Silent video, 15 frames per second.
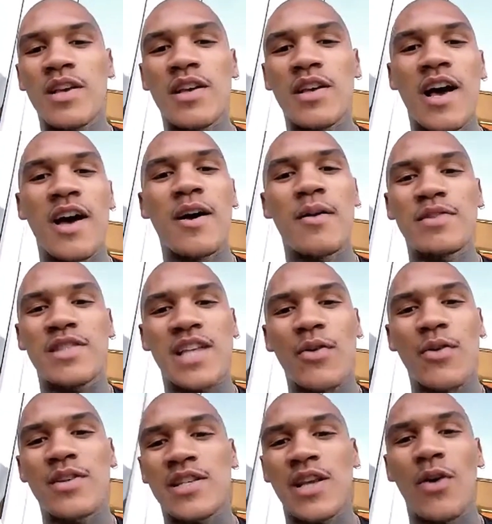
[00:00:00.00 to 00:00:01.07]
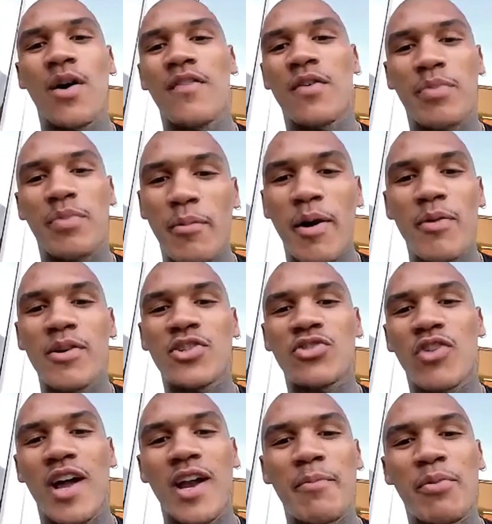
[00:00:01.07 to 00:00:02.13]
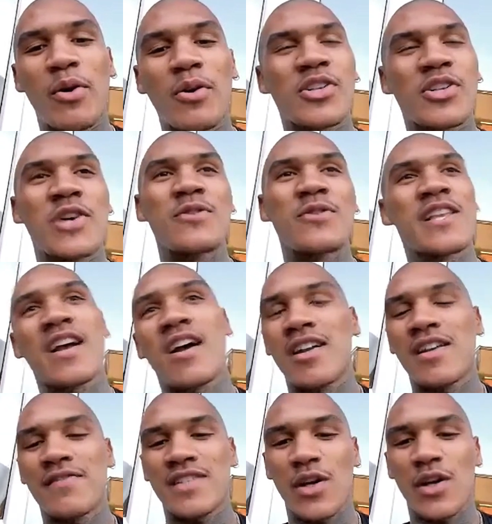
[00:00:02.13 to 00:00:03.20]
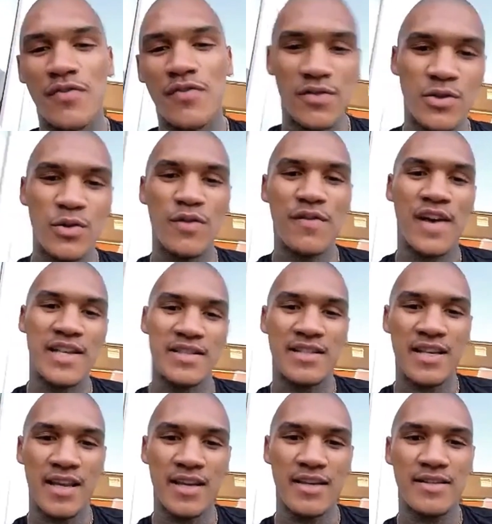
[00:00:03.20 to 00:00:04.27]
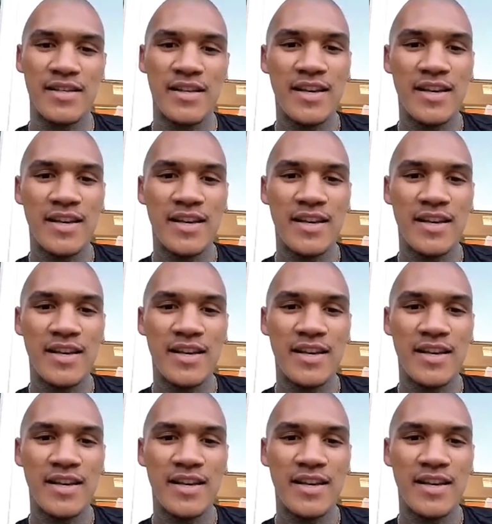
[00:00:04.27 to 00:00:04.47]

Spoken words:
so and so other promoters trying to put on shows and they can't even sell 2,000 tickets.